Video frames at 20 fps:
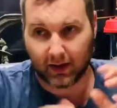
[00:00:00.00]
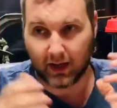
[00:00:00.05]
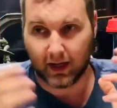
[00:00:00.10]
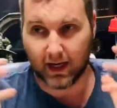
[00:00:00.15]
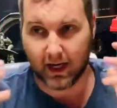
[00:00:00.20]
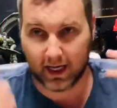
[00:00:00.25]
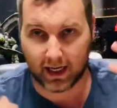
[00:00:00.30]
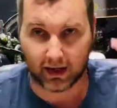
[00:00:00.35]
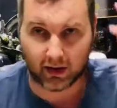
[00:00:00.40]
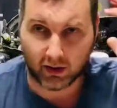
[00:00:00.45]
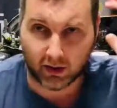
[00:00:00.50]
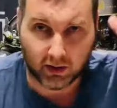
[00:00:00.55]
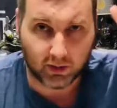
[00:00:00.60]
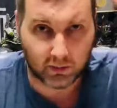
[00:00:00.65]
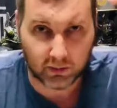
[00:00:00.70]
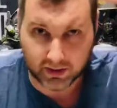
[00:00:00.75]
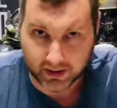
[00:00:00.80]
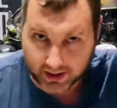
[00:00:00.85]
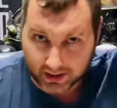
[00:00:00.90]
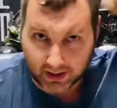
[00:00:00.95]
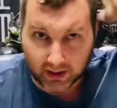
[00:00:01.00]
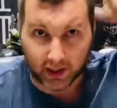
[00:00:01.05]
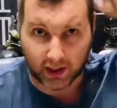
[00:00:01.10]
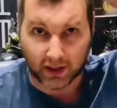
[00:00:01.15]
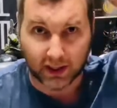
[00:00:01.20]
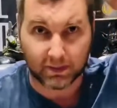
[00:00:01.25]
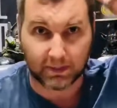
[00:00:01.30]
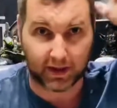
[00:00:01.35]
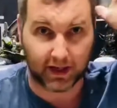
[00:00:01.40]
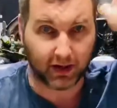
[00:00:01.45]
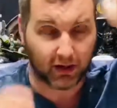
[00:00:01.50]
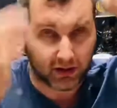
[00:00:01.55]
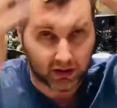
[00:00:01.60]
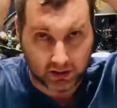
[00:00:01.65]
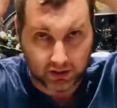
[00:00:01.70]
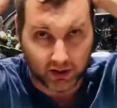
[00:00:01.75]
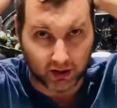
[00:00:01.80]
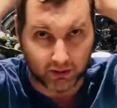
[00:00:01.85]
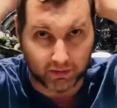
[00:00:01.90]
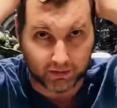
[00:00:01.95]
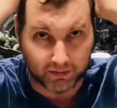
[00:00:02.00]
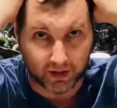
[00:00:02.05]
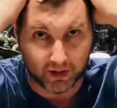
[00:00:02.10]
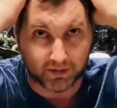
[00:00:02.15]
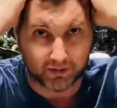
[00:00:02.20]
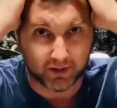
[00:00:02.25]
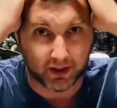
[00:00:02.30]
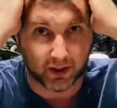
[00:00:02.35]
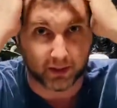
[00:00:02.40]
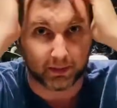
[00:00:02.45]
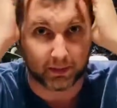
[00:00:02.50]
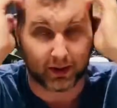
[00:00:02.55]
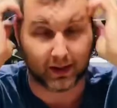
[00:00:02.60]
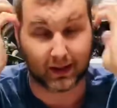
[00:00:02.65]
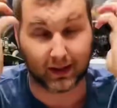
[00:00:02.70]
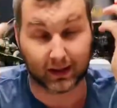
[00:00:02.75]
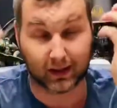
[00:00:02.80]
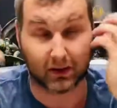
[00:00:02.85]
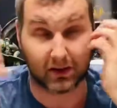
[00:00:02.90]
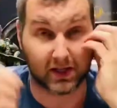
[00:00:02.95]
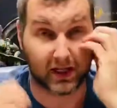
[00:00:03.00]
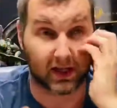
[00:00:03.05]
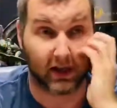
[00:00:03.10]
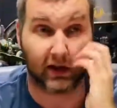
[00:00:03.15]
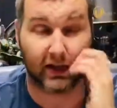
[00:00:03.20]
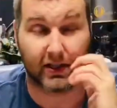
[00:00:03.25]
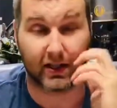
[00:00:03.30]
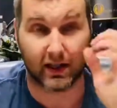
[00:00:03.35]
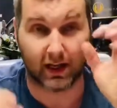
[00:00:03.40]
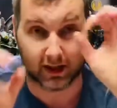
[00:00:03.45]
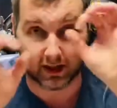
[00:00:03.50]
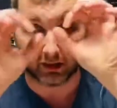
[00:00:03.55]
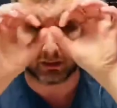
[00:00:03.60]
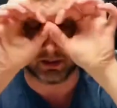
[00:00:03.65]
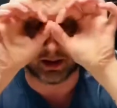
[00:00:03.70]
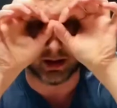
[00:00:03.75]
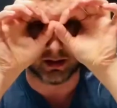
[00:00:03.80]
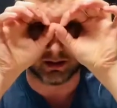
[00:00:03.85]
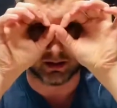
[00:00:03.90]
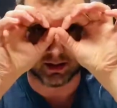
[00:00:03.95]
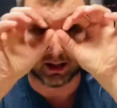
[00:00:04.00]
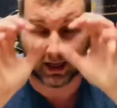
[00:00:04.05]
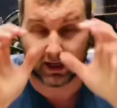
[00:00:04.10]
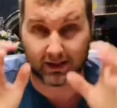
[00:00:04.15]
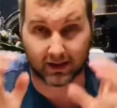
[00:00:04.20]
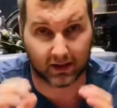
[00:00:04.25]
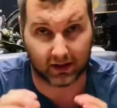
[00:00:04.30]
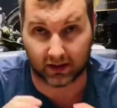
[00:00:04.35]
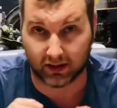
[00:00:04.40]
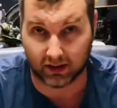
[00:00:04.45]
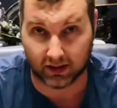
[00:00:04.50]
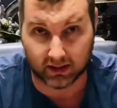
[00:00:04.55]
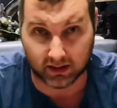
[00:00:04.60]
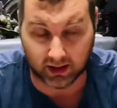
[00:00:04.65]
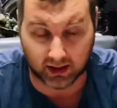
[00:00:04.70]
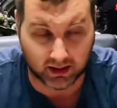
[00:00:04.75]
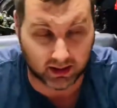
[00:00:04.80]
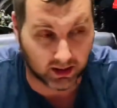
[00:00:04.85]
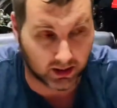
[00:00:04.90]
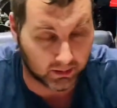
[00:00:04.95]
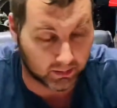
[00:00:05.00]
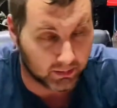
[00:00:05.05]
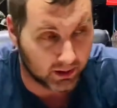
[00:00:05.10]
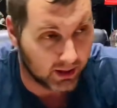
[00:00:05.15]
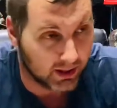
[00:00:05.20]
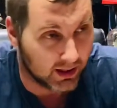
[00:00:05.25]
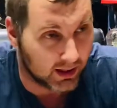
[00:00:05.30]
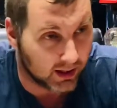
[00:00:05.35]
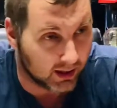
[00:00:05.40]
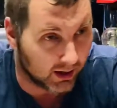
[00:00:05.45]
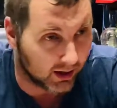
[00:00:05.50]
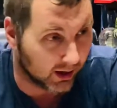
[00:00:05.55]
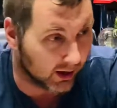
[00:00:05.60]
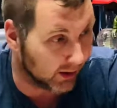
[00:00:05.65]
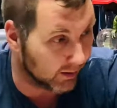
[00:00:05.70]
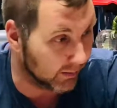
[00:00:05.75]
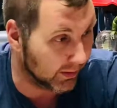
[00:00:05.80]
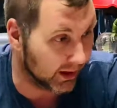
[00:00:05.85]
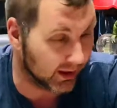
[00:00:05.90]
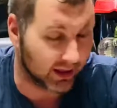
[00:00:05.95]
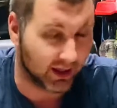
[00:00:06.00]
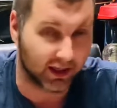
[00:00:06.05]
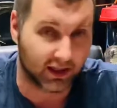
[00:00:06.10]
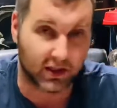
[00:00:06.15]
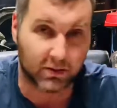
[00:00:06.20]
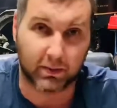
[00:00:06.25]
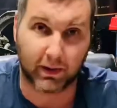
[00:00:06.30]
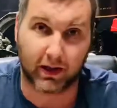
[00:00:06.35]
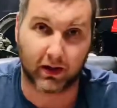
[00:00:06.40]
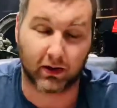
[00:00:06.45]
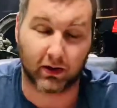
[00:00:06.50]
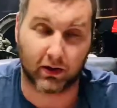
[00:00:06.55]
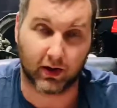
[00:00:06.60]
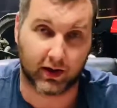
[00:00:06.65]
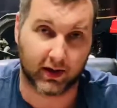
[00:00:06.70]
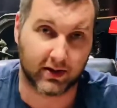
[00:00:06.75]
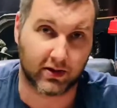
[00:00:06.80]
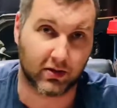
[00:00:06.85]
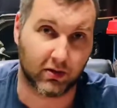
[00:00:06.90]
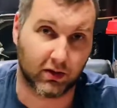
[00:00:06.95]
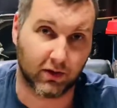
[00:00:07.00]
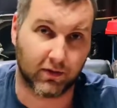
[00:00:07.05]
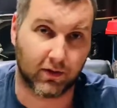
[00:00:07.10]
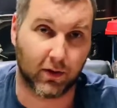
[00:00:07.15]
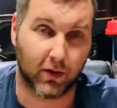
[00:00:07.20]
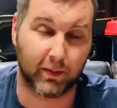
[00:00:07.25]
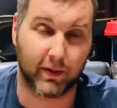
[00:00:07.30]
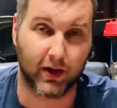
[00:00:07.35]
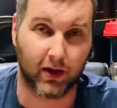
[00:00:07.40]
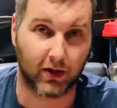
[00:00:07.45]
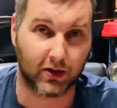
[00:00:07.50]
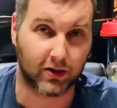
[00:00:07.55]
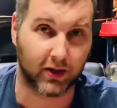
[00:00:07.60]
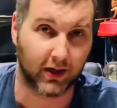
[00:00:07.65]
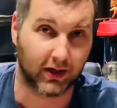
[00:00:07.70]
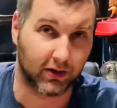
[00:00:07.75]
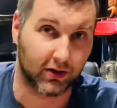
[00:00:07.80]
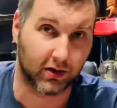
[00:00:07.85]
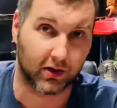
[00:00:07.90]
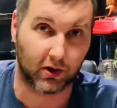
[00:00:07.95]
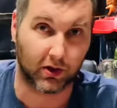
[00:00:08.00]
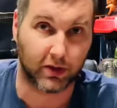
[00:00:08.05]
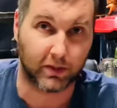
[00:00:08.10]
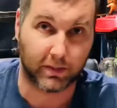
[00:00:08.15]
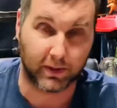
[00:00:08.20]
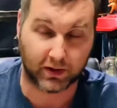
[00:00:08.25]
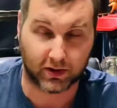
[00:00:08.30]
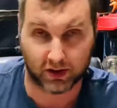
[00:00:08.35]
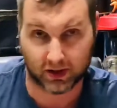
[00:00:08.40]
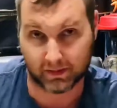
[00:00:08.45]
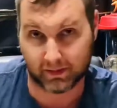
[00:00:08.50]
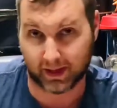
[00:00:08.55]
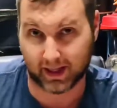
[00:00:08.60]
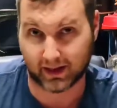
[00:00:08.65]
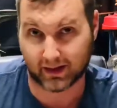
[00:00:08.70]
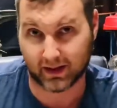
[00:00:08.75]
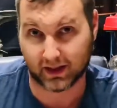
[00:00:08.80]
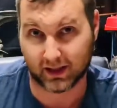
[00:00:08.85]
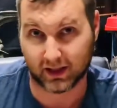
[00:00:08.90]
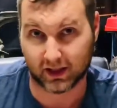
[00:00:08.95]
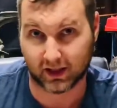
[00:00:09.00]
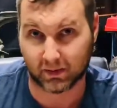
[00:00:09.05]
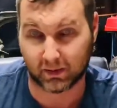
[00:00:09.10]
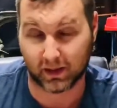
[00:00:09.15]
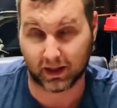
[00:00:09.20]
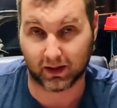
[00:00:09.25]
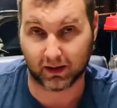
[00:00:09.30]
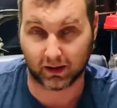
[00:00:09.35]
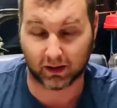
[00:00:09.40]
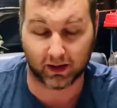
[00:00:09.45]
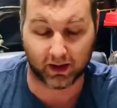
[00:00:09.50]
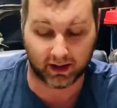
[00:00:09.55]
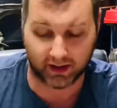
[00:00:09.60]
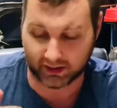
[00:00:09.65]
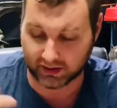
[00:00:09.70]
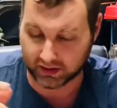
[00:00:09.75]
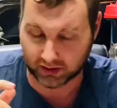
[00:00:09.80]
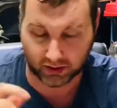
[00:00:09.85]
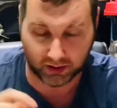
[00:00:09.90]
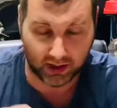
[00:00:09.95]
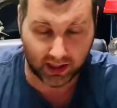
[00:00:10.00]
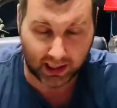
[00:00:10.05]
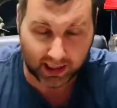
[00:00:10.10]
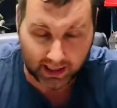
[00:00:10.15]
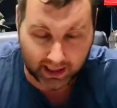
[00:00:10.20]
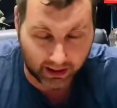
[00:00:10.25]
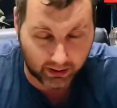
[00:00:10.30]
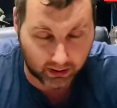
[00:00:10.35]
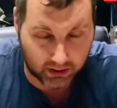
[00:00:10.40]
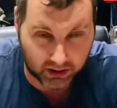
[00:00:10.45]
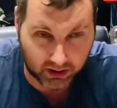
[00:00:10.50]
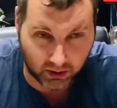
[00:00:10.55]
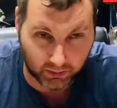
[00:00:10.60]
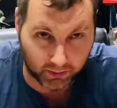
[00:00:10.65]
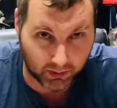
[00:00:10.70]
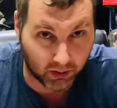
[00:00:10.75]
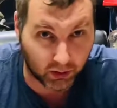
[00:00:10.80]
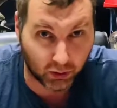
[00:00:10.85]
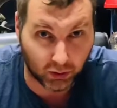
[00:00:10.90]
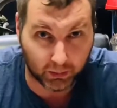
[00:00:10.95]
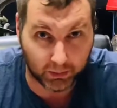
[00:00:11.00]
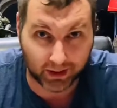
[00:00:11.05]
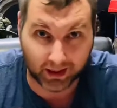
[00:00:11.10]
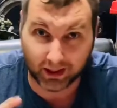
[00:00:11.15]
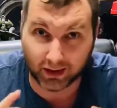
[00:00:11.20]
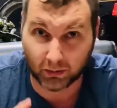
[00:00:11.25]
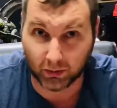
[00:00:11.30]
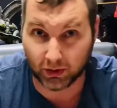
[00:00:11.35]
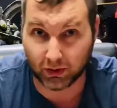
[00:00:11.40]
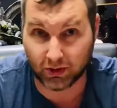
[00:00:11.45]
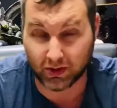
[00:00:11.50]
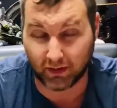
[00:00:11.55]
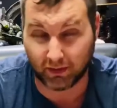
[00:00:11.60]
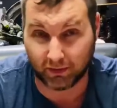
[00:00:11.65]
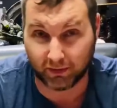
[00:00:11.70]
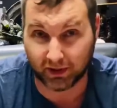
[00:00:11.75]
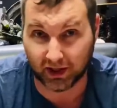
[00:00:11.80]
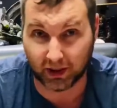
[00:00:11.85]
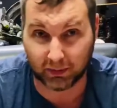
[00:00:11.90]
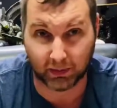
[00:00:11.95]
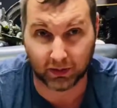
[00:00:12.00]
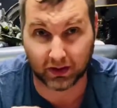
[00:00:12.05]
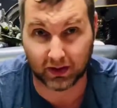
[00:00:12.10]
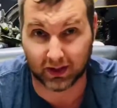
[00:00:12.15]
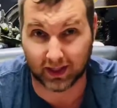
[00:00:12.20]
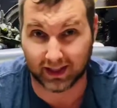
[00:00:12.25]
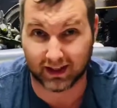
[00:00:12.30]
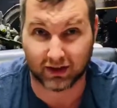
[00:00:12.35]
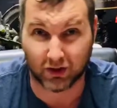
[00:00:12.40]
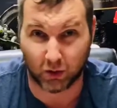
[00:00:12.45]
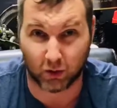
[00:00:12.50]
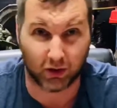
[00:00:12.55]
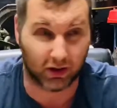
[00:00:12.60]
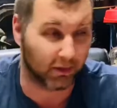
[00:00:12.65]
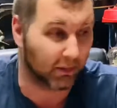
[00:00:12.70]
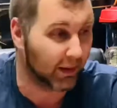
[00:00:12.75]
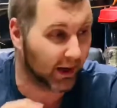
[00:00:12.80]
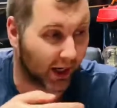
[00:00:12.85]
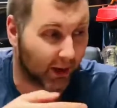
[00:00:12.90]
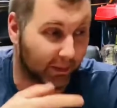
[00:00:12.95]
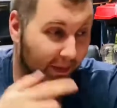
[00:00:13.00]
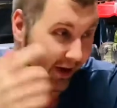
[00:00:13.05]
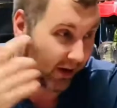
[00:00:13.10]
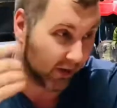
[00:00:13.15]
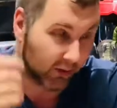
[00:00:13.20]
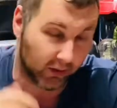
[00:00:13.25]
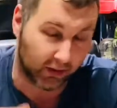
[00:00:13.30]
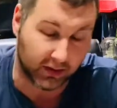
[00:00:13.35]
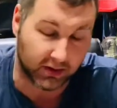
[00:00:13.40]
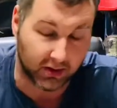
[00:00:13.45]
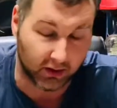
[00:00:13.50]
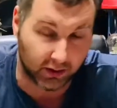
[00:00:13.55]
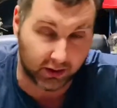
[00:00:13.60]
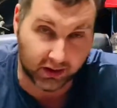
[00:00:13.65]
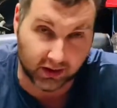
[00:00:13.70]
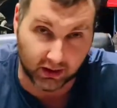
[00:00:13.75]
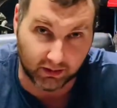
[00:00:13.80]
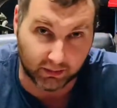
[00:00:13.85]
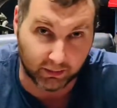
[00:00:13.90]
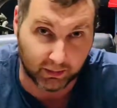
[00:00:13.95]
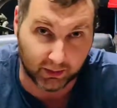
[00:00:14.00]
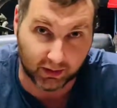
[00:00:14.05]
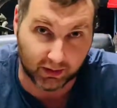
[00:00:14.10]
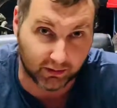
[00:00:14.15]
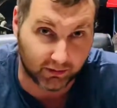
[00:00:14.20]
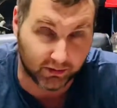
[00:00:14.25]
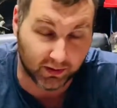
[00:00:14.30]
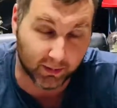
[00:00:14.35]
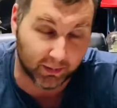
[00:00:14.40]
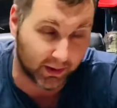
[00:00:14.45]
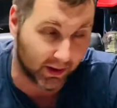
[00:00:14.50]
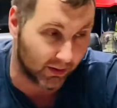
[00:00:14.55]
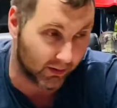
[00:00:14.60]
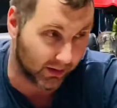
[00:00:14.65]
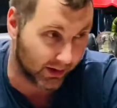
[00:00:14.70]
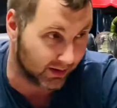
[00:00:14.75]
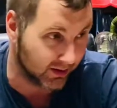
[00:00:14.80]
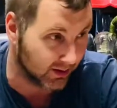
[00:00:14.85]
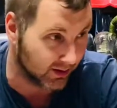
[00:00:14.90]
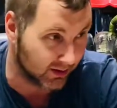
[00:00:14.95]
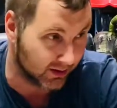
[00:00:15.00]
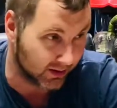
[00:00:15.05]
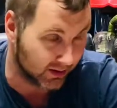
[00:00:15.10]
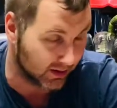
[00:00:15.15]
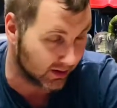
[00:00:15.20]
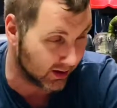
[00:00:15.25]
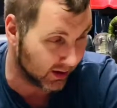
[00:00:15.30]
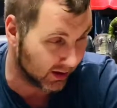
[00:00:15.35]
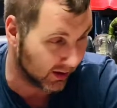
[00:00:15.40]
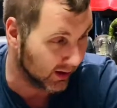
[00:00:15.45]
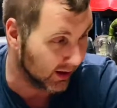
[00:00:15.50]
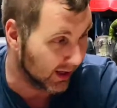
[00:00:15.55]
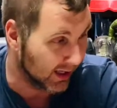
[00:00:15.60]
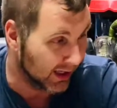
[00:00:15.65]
hair was like Egon Spengler. It was all fluffed up because that's how his hair is. He had the round glasses just like him. And he had Spengler on his uniform. He also had a little Ghostbusters badge that said Spengler on it. So it was super cool. But he had one of those inflatables, like toy backpack ones. So he's going to flip out when he sees this thing.